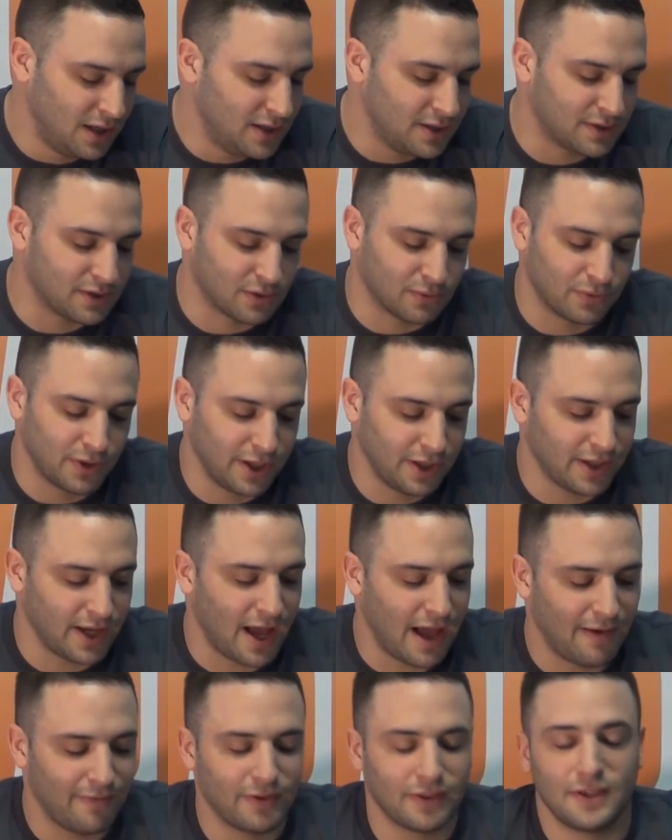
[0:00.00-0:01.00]
So really,
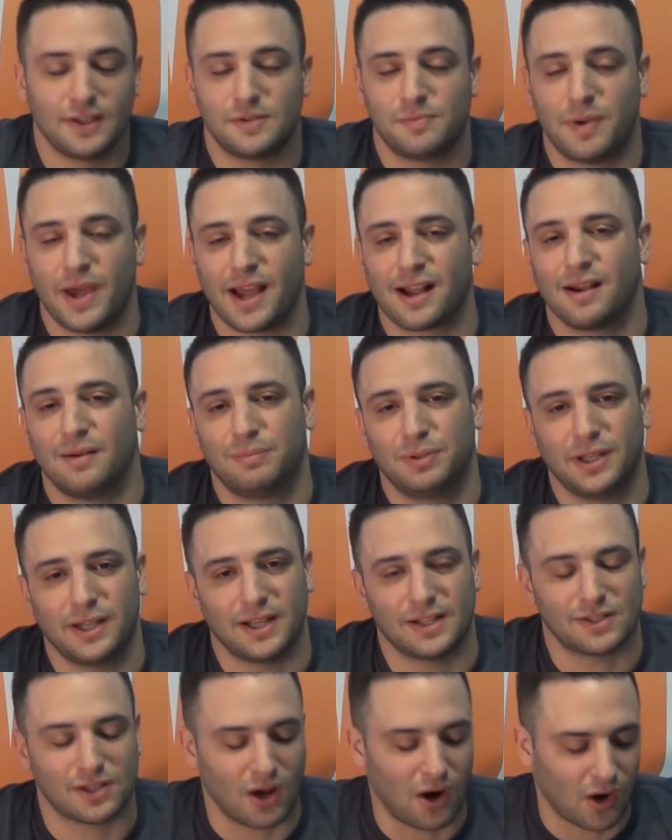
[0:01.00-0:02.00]
having these backup
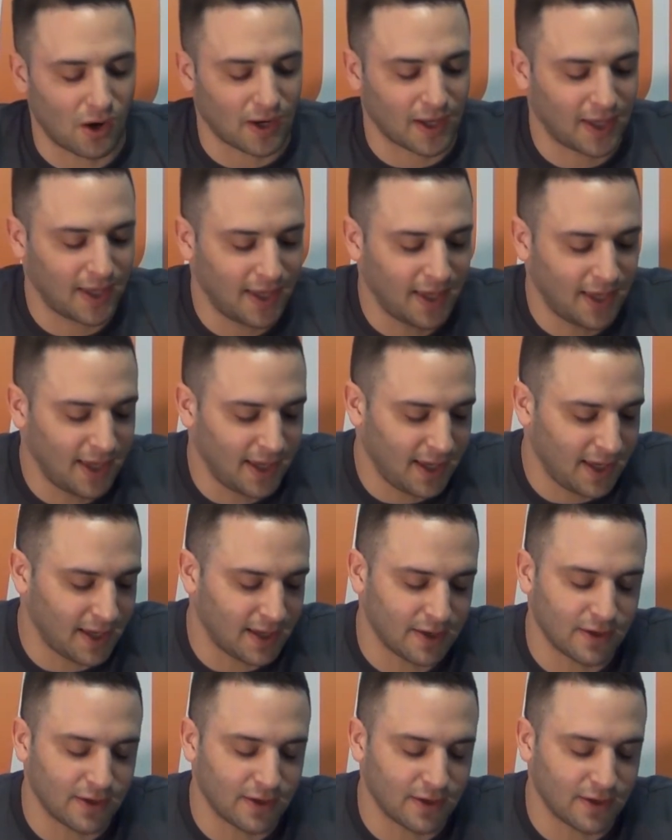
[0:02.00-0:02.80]
plans are key.